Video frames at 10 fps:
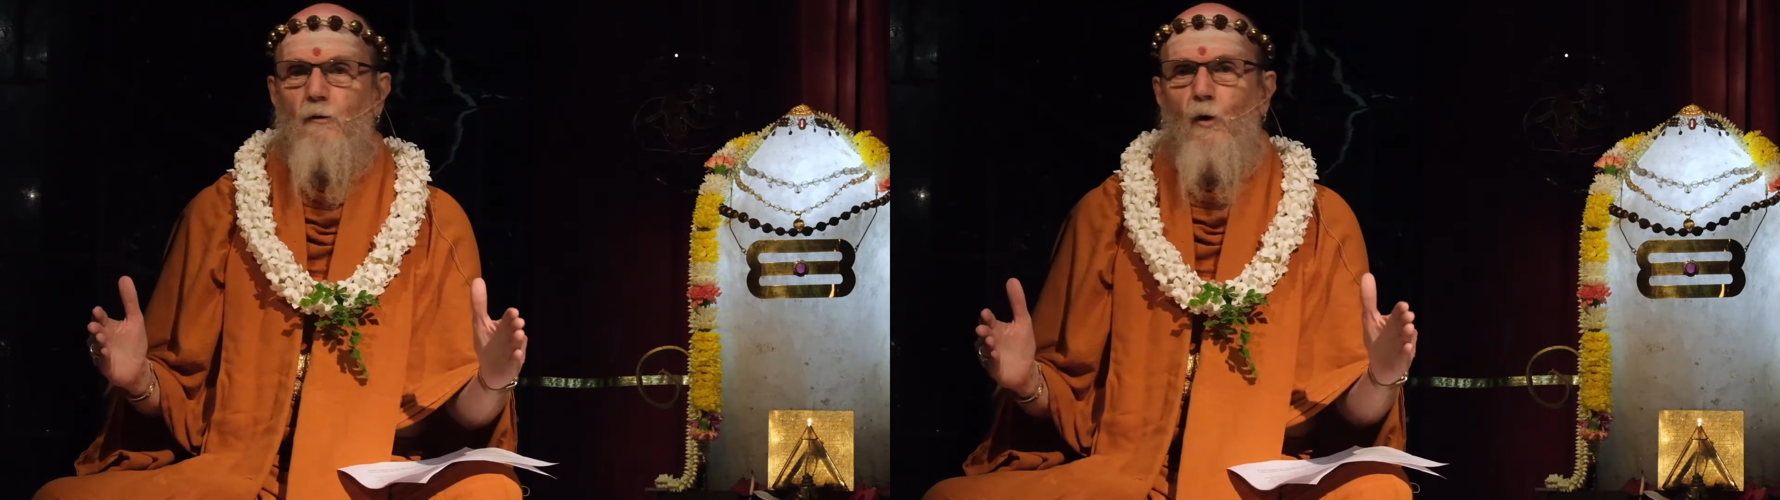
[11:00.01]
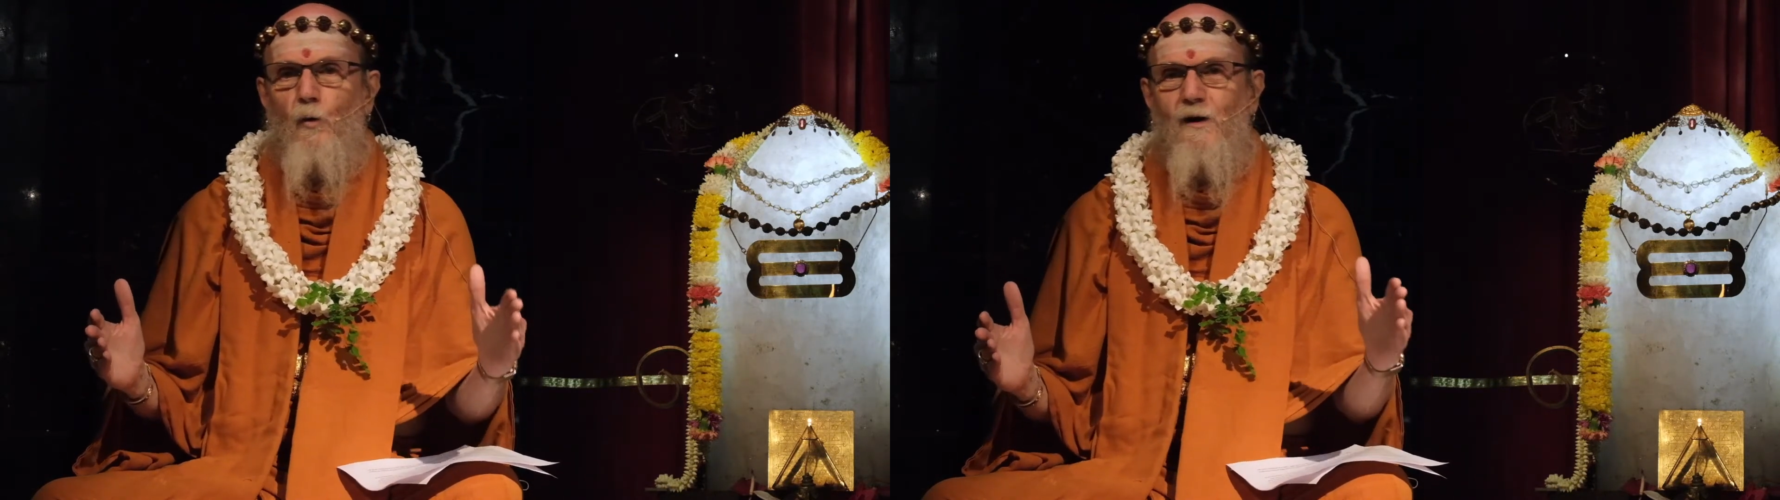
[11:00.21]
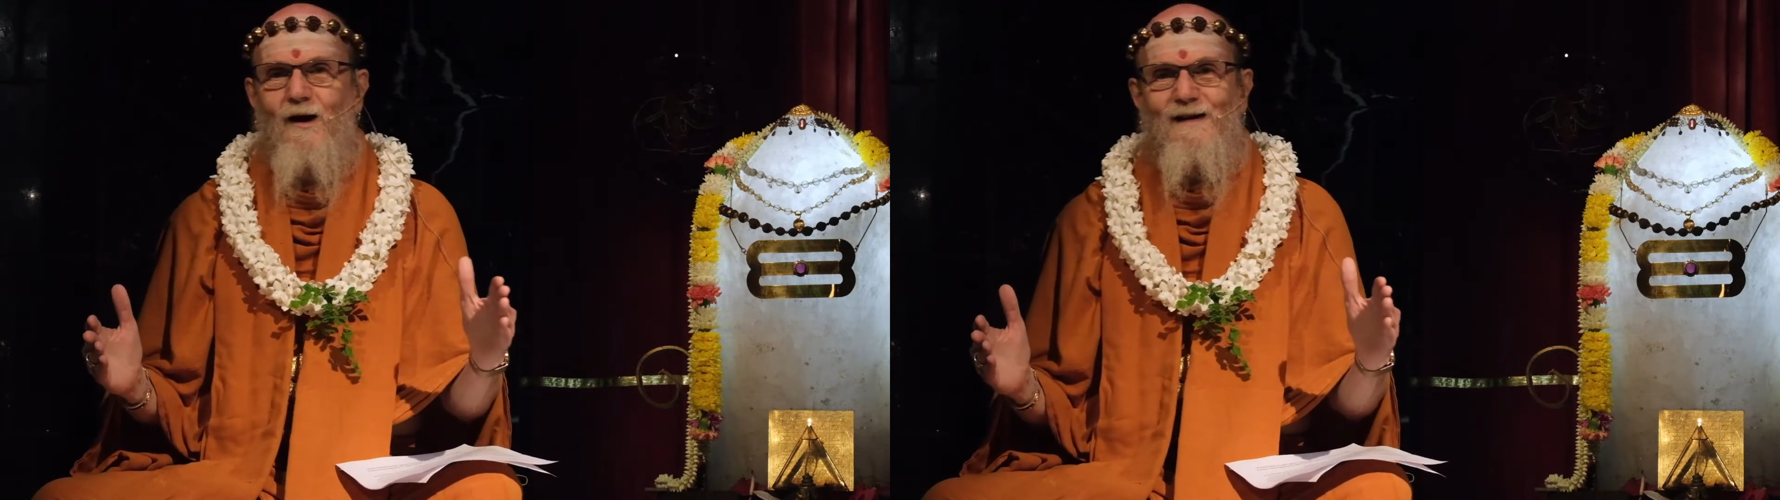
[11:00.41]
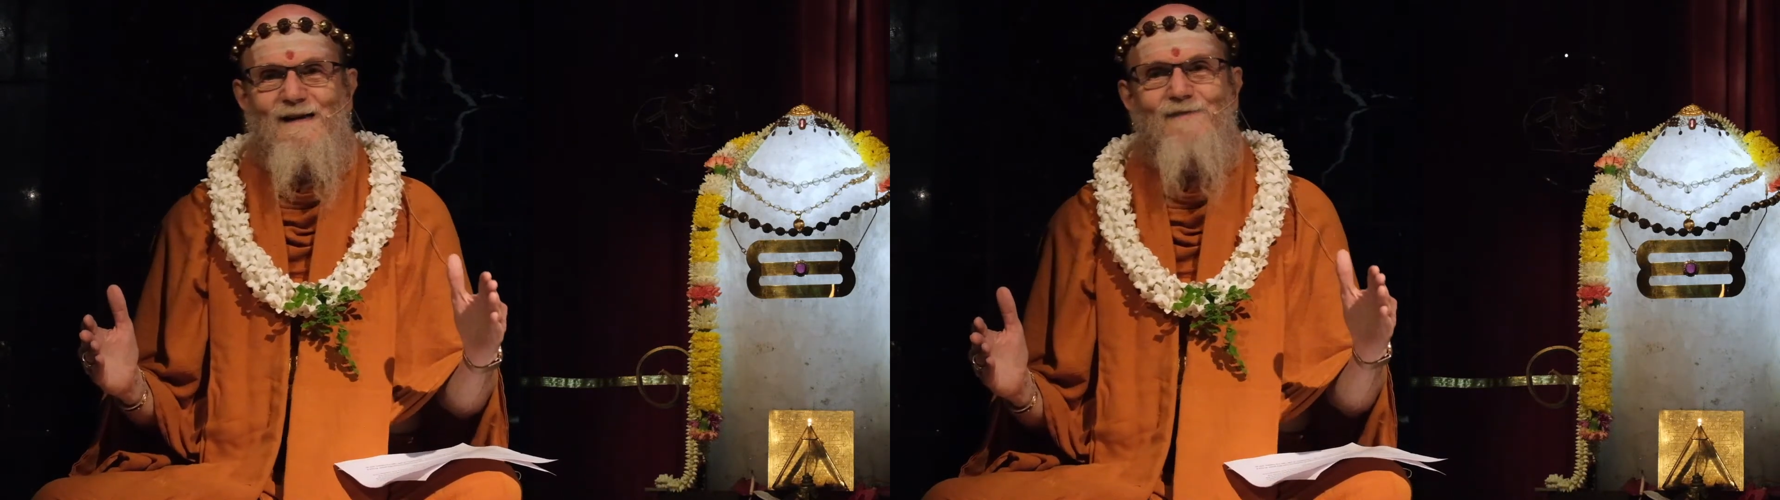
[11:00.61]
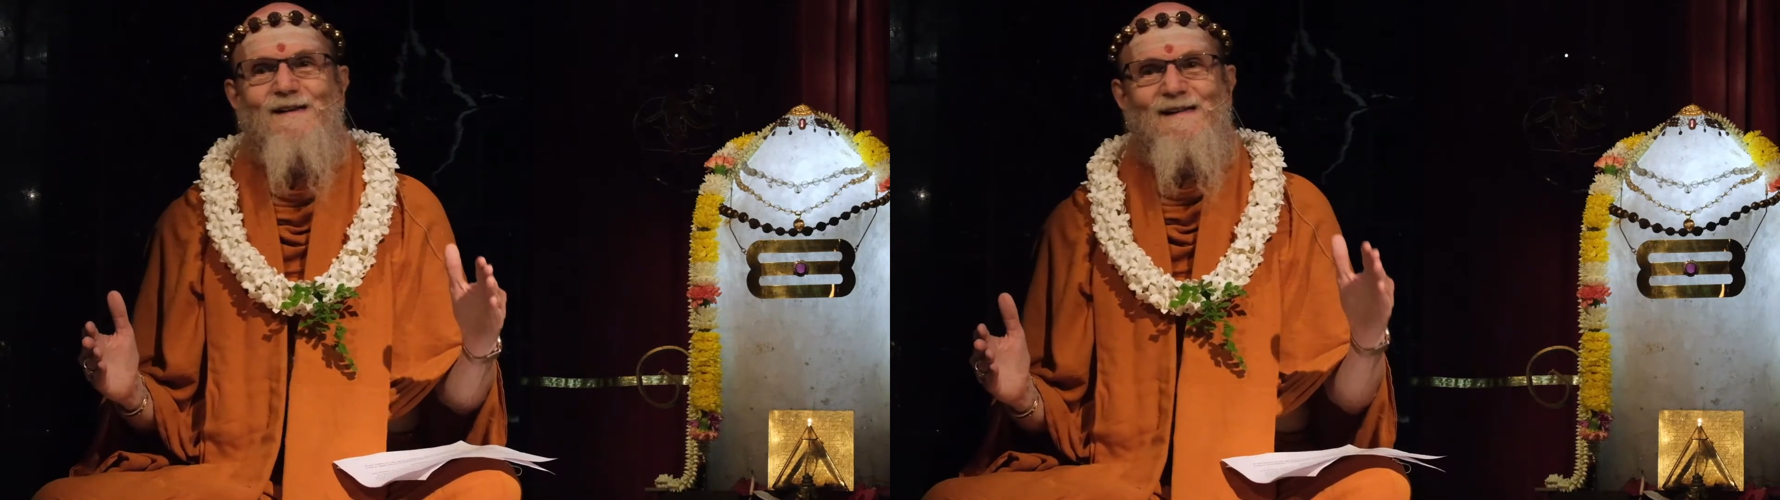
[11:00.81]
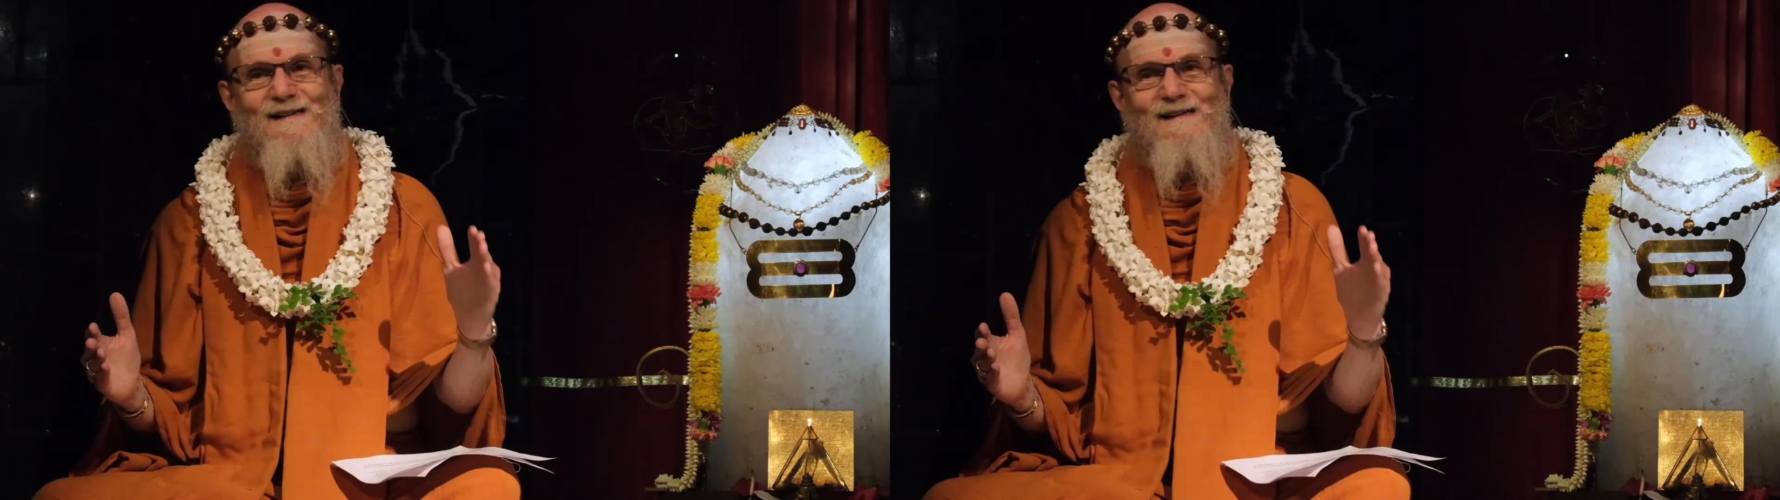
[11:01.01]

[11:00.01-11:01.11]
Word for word: or we're not even